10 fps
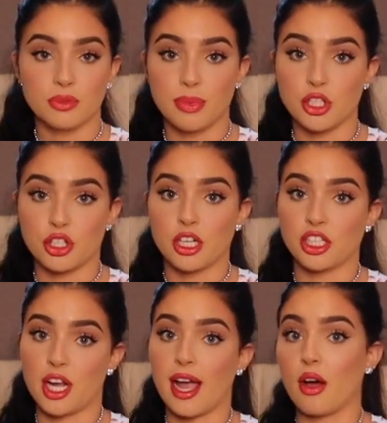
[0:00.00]
be sure to
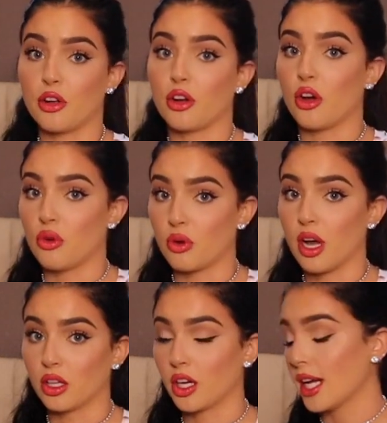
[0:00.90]
check out your own
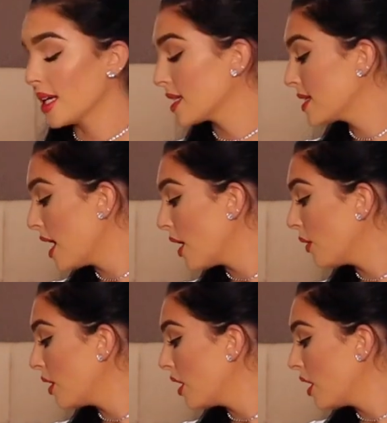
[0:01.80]
coloring.
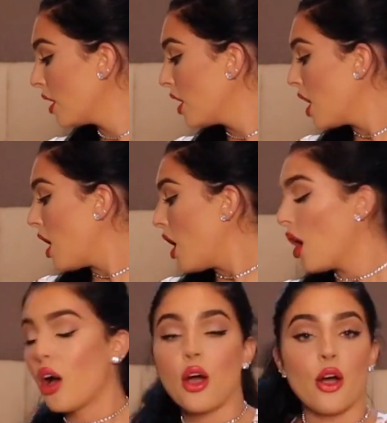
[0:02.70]
So,
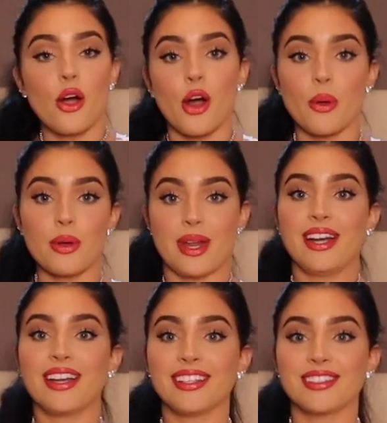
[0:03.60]
are we
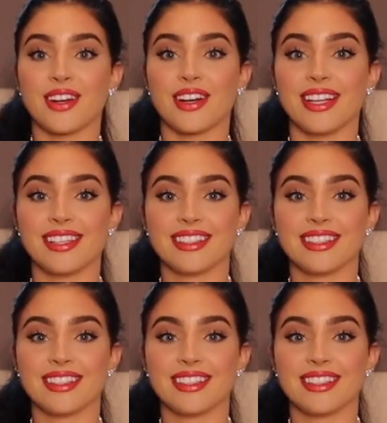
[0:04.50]
ready to get started?